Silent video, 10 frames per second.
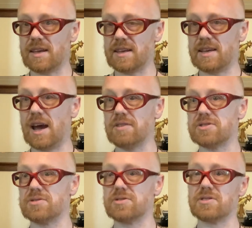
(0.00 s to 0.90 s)

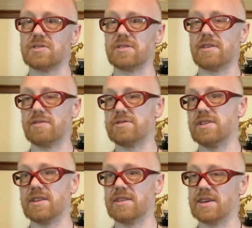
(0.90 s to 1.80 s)
counselors to
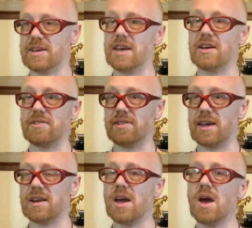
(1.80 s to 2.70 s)
the king of the
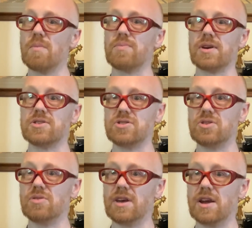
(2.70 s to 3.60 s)
land, brings you
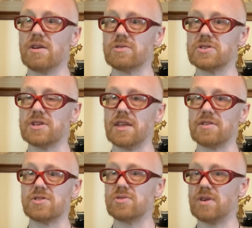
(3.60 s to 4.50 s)
the heroes together
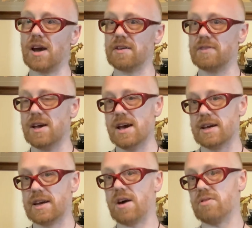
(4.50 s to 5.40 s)
to kind of
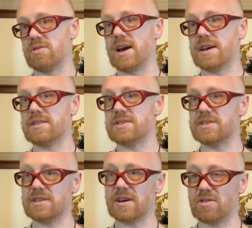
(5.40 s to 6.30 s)
counteract this
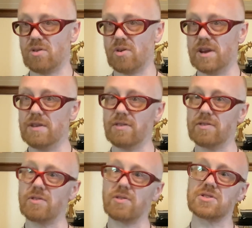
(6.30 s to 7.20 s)
growing evil.
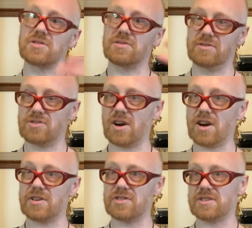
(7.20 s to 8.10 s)
Of course,
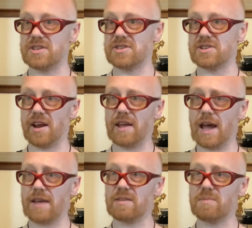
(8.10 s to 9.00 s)
Zargon doesn't necessarily
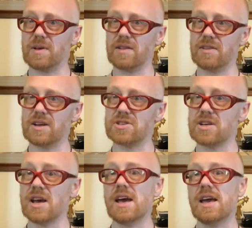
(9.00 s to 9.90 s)
have to be a lich.
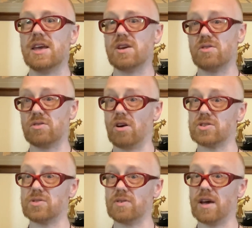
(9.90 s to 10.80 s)
He could
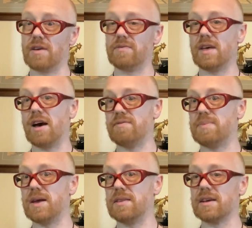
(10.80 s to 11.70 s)
also have
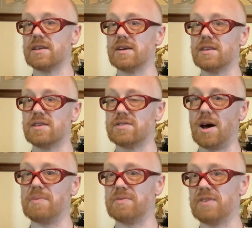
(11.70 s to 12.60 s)
been like the
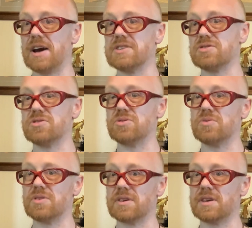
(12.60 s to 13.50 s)
top advisor to
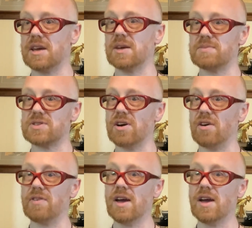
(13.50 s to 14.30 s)
the king himself,